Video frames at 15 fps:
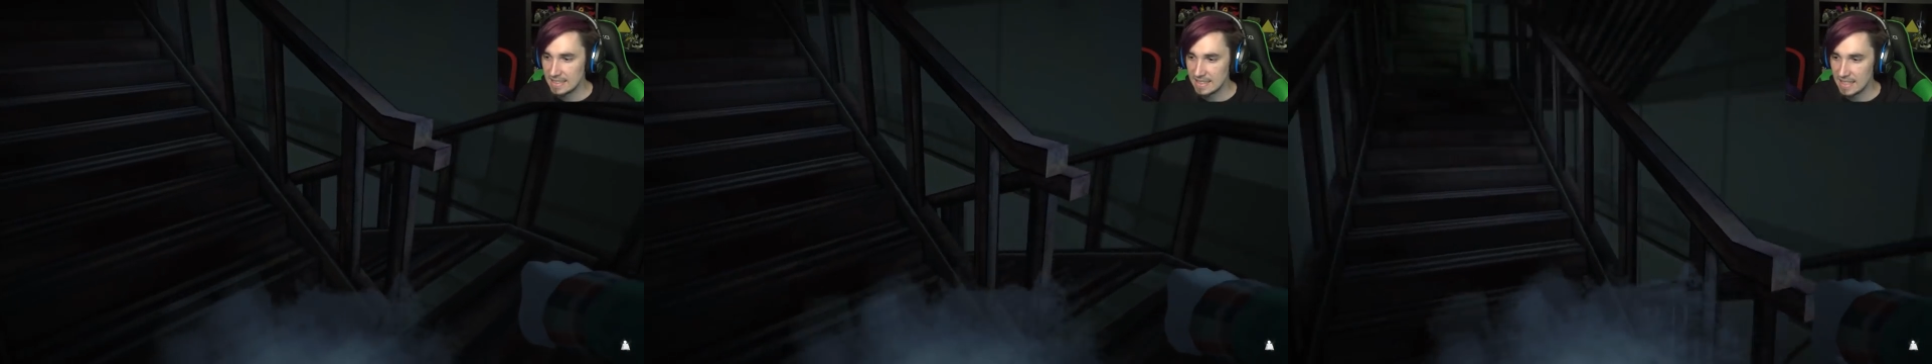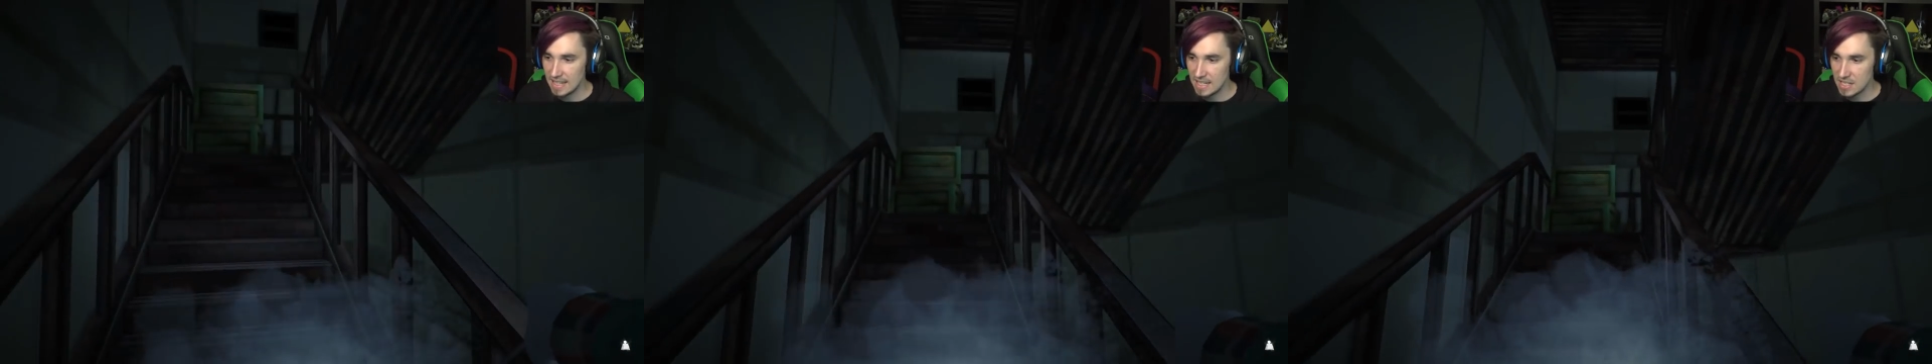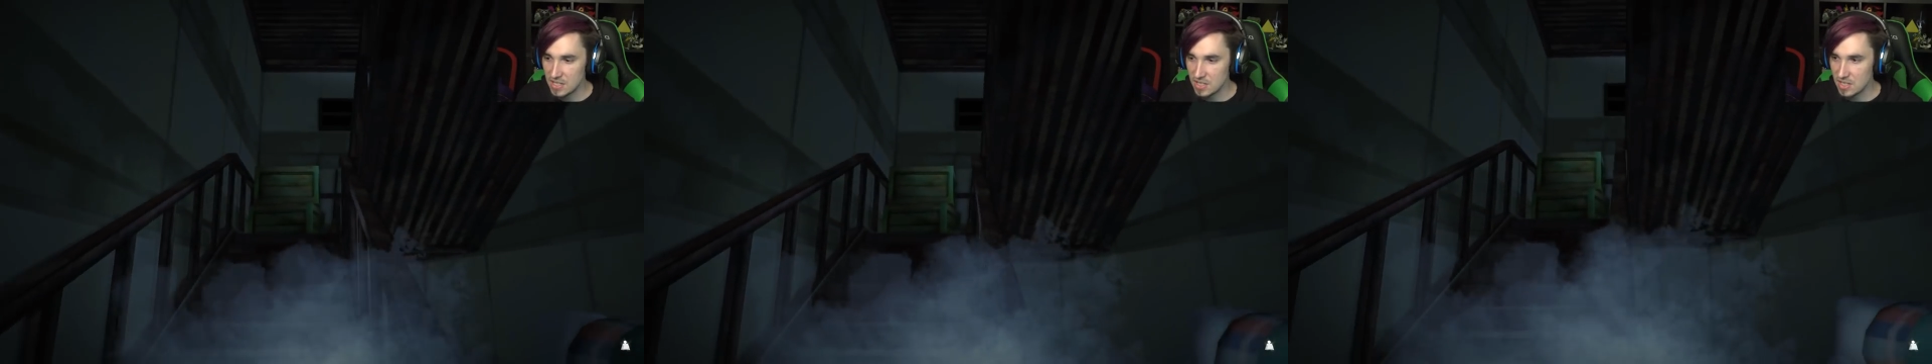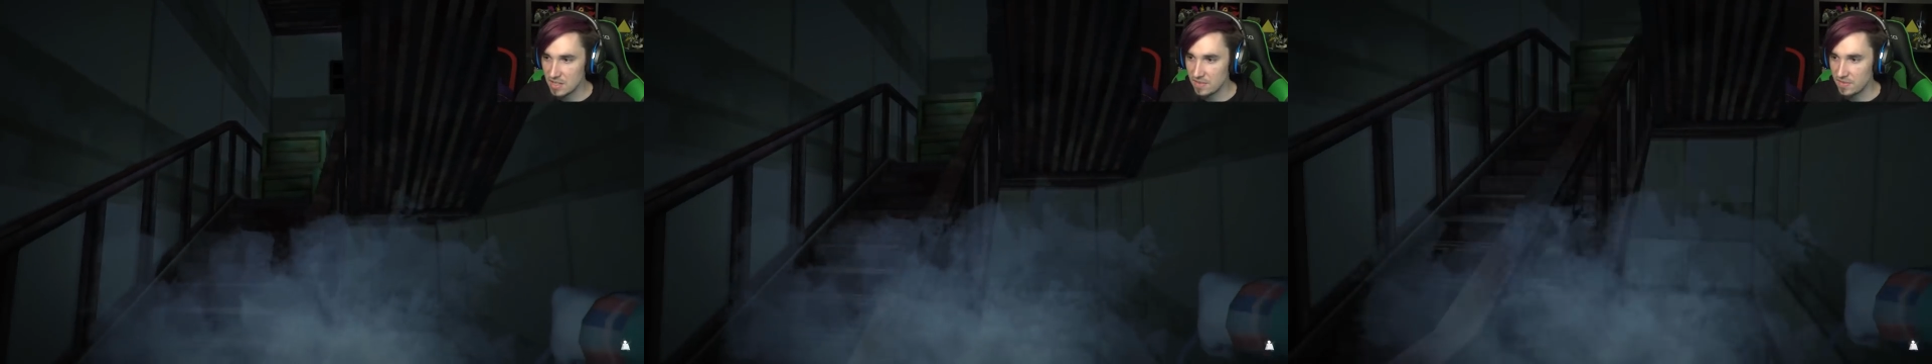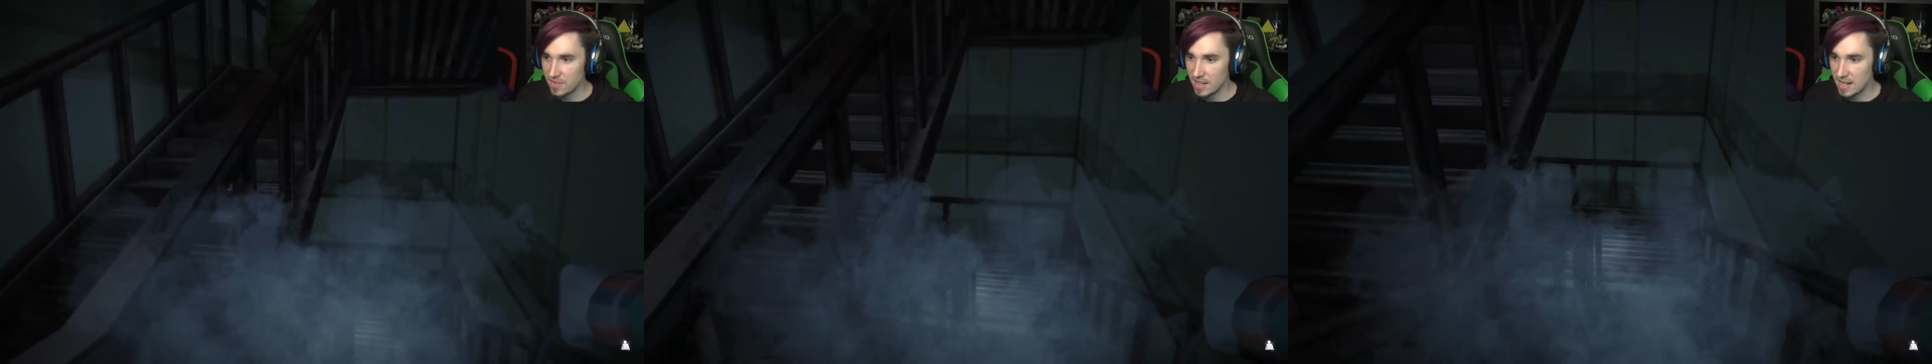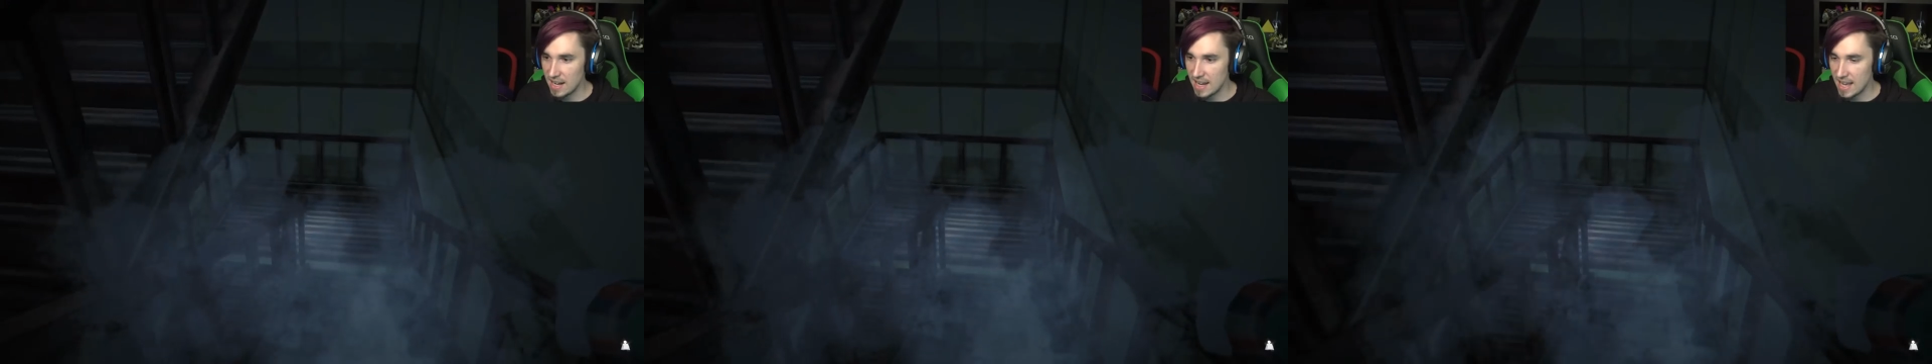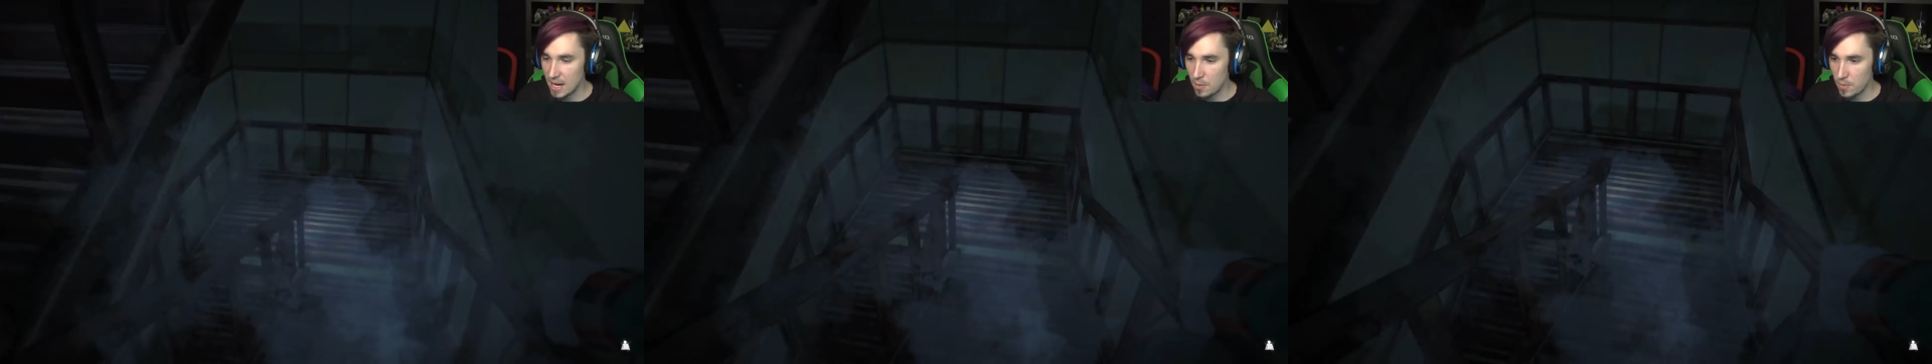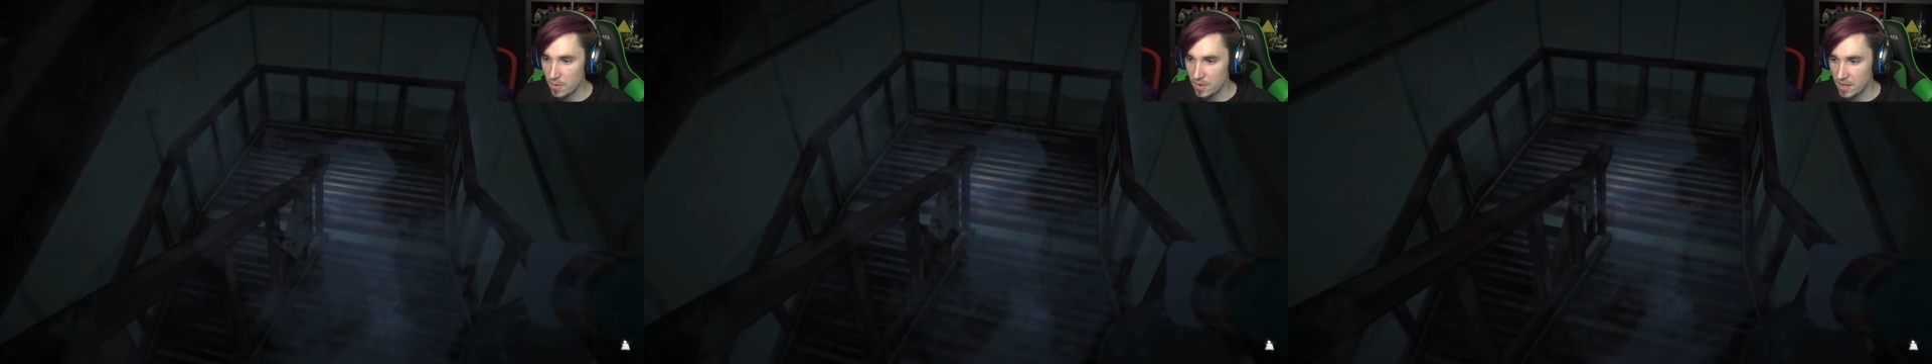Not sure if I
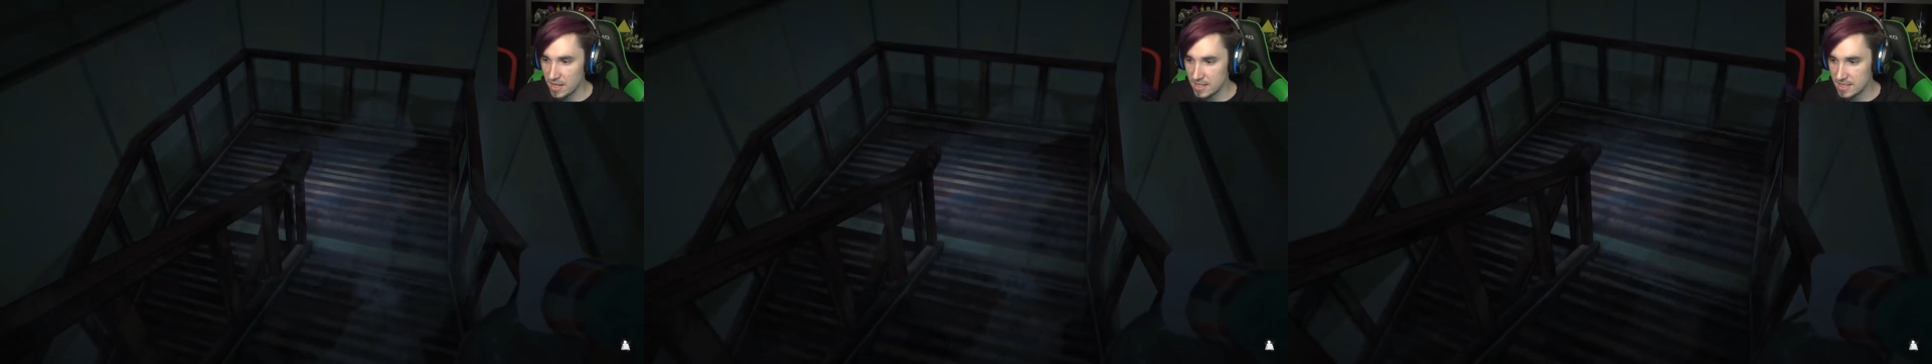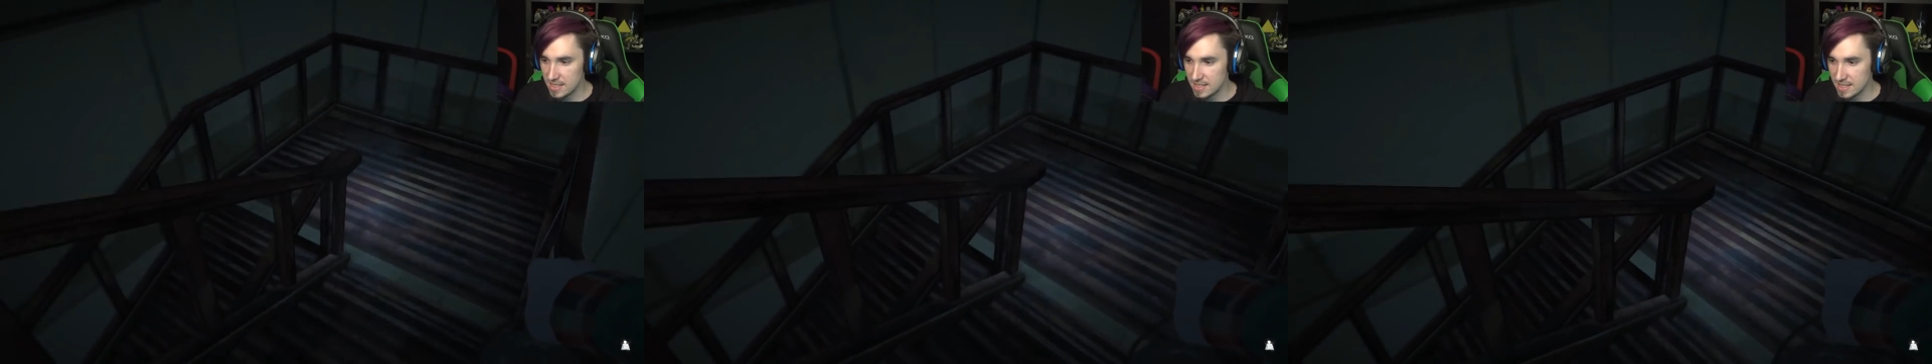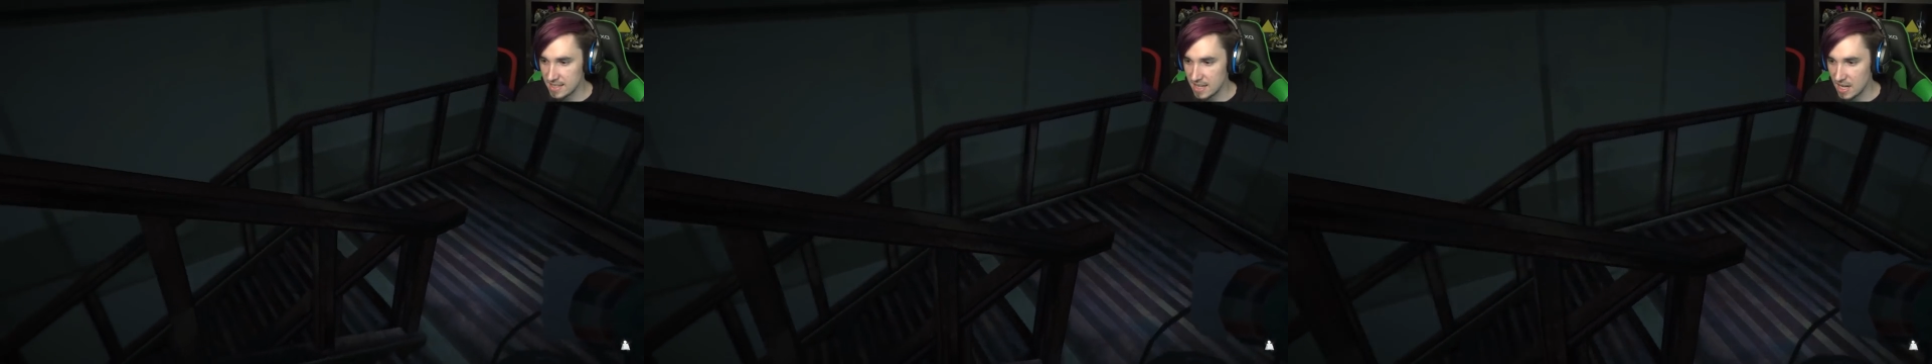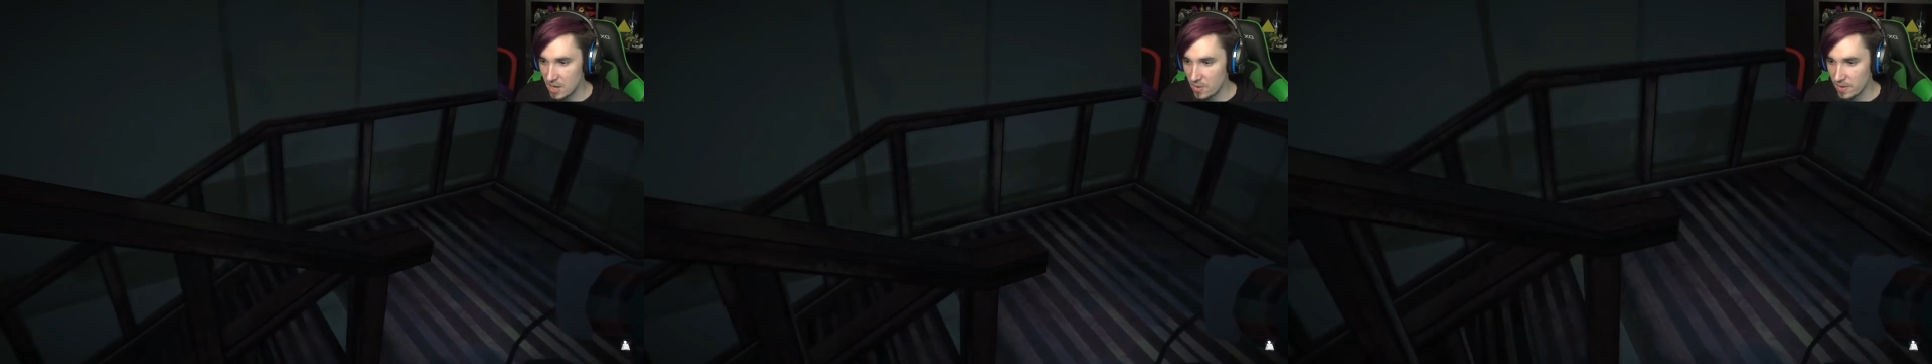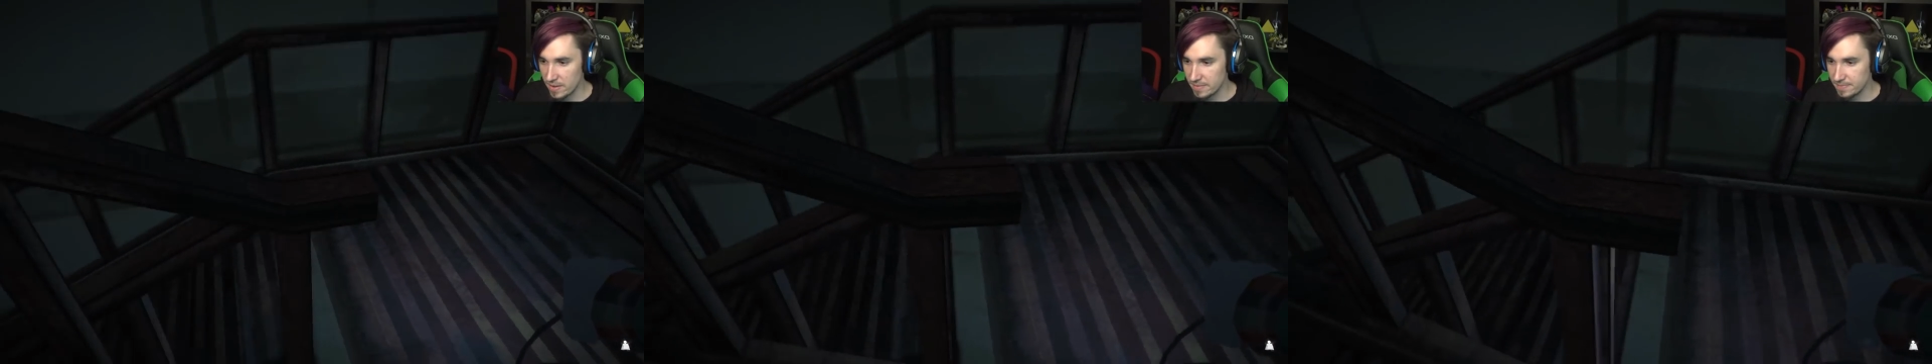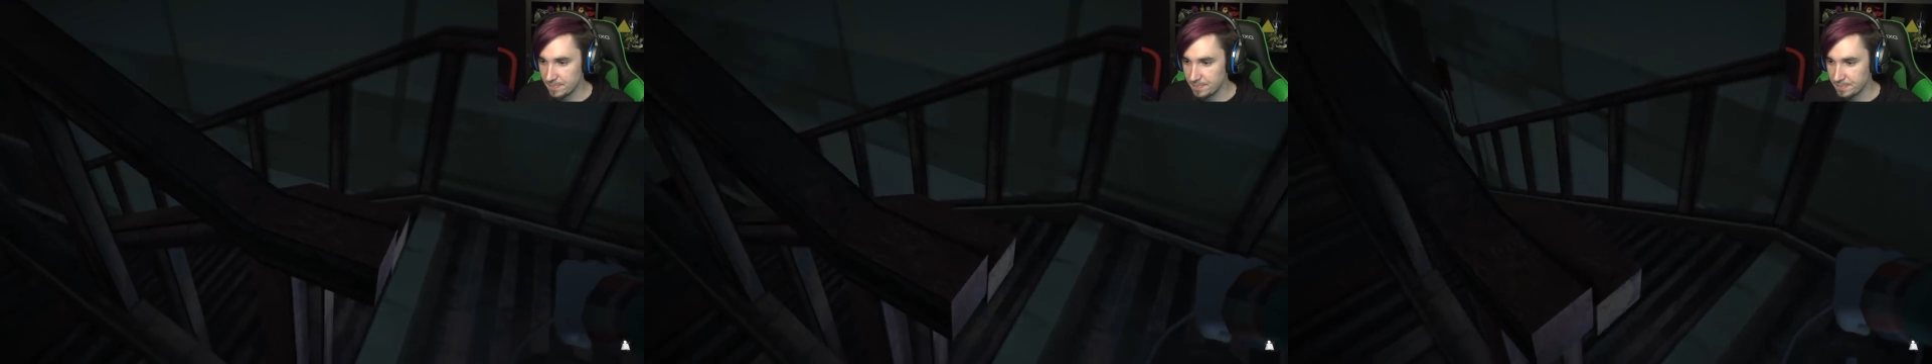like where this is going.